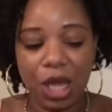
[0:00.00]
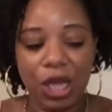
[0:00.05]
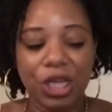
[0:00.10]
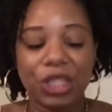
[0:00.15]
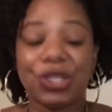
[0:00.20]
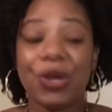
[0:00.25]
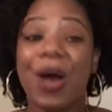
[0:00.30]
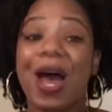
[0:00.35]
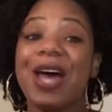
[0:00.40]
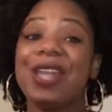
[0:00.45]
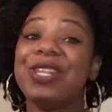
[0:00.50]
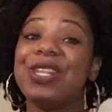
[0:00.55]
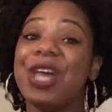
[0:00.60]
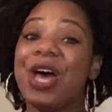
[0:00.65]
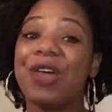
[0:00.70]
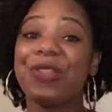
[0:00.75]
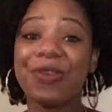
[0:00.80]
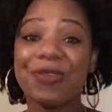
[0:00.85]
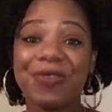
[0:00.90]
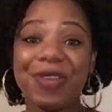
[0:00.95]
So
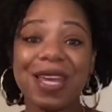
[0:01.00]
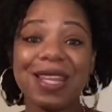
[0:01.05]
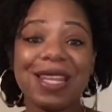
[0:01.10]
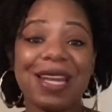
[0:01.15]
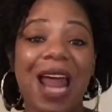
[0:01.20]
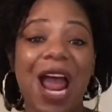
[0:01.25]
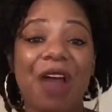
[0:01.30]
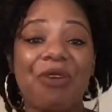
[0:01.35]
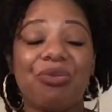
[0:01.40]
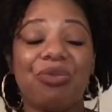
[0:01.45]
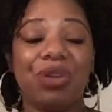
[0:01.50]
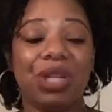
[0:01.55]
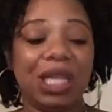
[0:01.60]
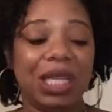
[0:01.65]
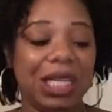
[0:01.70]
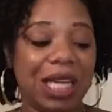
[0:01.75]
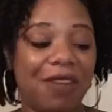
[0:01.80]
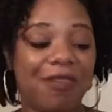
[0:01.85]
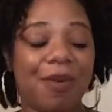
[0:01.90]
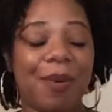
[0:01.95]
another thing that I
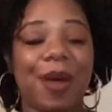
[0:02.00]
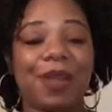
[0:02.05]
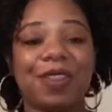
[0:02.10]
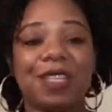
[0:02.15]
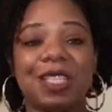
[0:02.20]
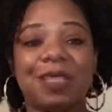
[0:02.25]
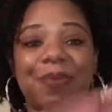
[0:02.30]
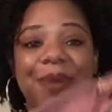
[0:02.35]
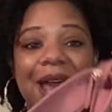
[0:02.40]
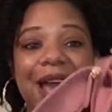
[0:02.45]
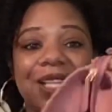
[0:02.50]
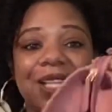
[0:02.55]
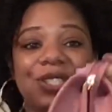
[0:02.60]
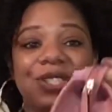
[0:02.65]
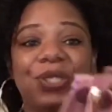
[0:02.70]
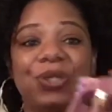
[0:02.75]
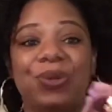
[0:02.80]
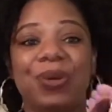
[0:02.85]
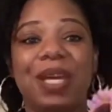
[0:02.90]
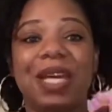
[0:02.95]
really love about this bag
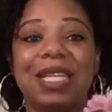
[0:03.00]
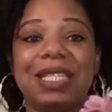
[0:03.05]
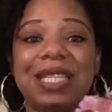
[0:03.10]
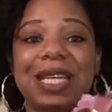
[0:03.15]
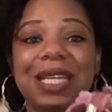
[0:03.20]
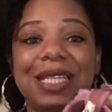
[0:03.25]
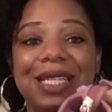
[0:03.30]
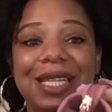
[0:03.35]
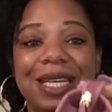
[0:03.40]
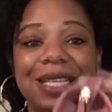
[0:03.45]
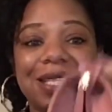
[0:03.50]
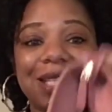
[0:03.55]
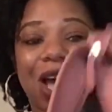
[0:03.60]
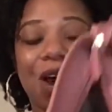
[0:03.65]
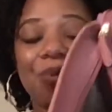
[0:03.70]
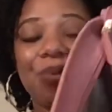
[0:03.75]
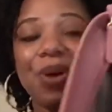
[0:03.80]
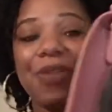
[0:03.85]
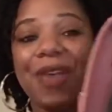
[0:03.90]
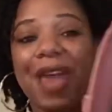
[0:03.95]
too is it does
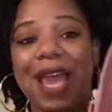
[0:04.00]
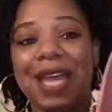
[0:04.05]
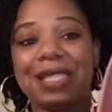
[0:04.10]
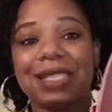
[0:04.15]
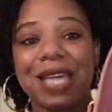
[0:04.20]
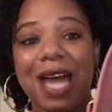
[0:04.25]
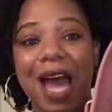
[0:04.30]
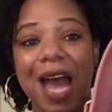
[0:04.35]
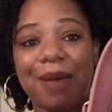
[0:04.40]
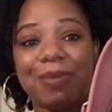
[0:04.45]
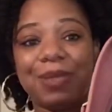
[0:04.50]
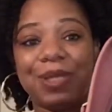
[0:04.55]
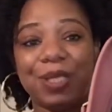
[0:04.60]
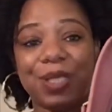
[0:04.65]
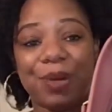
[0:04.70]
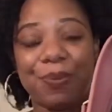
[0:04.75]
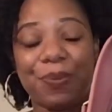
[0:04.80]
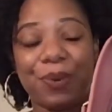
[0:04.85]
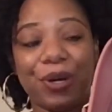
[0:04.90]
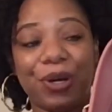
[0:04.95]
come with a top
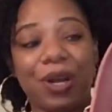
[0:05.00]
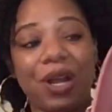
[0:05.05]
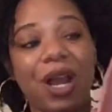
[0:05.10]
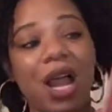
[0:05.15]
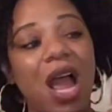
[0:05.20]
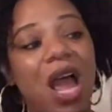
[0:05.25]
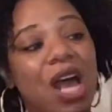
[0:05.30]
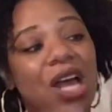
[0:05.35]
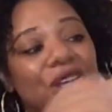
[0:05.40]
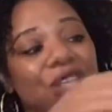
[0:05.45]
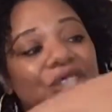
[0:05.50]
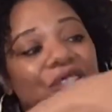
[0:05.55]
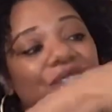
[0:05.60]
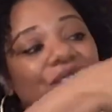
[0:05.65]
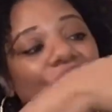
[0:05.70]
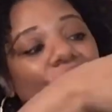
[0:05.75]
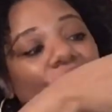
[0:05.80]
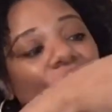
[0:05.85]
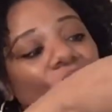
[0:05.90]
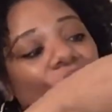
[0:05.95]
zipper.
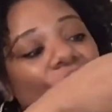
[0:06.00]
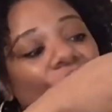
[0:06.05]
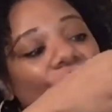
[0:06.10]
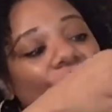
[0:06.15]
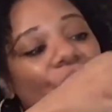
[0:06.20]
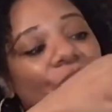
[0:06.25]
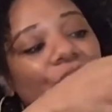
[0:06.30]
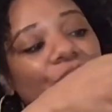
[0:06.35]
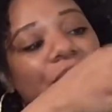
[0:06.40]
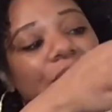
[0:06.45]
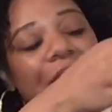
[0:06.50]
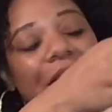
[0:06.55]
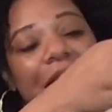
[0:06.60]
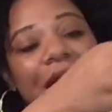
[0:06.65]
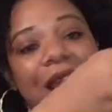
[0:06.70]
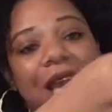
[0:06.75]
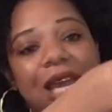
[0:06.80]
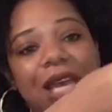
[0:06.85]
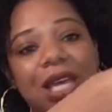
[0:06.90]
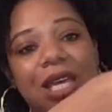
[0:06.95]
So
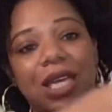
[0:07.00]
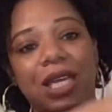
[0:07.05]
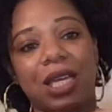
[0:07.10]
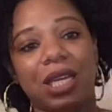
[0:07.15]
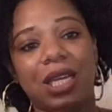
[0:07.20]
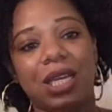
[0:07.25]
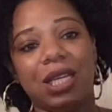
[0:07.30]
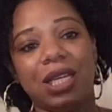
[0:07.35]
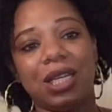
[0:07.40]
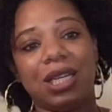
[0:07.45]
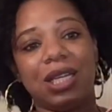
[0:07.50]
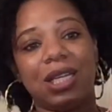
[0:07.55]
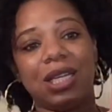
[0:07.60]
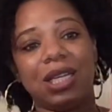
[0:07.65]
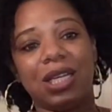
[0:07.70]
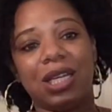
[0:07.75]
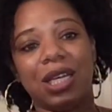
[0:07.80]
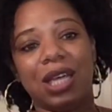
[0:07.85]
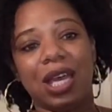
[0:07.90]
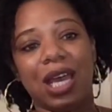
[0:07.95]
like,
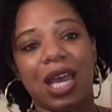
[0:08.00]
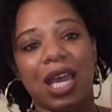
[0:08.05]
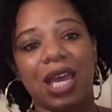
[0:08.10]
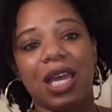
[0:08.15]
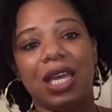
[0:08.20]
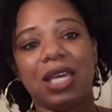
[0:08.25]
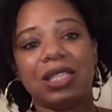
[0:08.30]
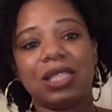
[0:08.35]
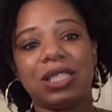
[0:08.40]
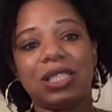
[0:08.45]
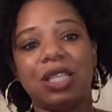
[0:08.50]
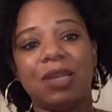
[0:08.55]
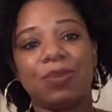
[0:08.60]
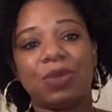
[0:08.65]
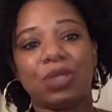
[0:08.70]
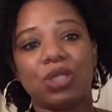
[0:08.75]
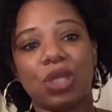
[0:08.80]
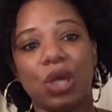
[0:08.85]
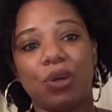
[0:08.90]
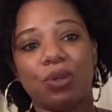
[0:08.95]
it
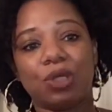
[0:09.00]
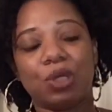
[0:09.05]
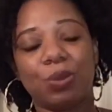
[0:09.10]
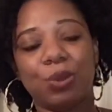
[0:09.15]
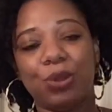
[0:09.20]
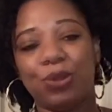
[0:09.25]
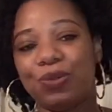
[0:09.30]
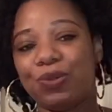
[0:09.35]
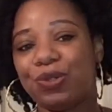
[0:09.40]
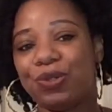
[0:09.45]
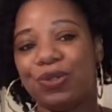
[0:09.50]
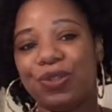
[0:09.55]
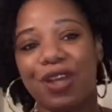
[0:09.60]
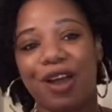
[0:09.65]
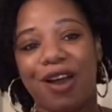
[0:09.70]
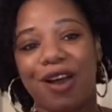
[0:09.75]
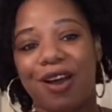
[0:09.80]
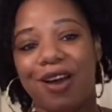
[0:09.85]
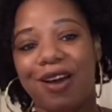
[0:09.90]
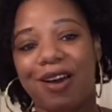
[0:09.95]
zips so smooth too,
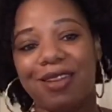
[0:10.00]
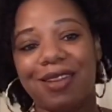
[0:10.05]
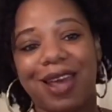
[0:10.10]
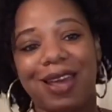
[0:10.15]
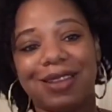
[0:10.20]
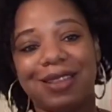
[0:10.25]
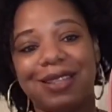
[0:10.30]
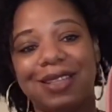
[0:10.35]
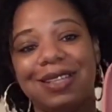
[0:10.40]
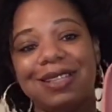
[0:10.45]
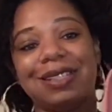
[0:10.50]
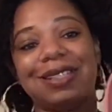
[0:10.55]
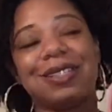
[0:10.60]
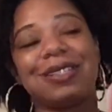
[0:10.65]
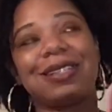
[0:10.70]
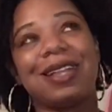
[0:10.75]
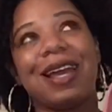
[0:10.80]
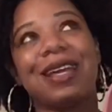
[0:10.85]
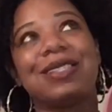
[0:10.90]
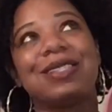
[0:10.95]
y'all. Like, this
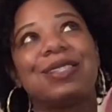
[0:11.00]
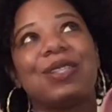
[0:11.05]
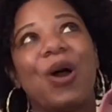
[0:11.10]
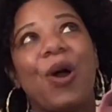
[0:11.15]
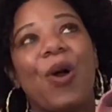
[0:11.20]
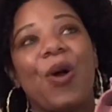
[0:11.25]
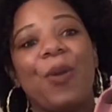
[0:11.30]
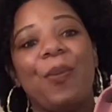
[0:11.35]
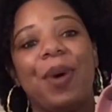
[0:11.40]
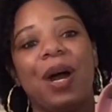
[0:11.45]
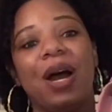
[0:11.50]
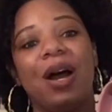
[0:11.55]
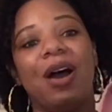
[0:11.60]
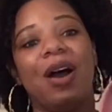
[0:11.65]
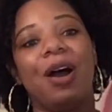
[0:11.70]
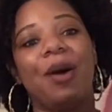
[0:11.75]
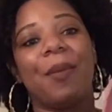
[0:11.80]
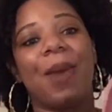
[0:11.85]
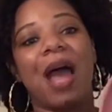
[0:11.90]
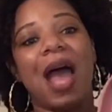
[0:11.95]
is like so
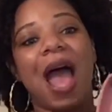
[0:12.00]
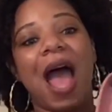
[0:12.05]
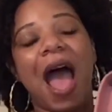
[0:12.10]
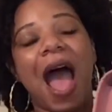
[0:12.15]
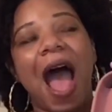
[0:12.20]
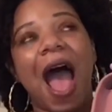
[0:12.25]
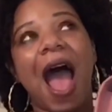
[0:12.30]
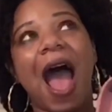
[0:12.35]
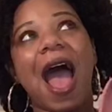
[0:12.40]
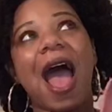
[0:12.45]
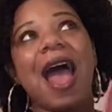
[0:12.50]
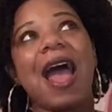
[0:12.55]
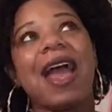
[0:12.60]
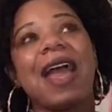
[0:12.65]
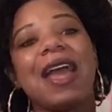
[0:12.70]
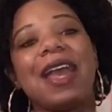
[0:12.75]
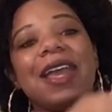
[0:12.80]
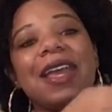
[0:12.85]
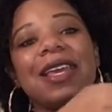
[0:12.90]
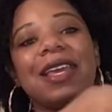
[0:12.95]
bomb.
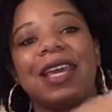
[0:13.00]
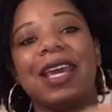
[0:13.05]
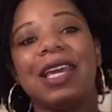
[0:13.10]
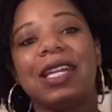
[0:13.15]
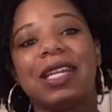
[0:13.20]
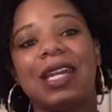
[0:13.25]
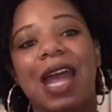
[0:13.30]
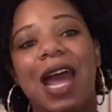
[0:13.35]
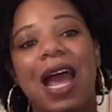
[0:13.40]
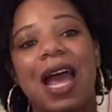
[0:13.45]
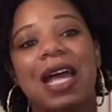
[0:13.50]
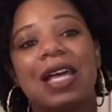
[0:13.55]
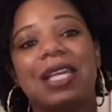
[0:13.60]
I cannot.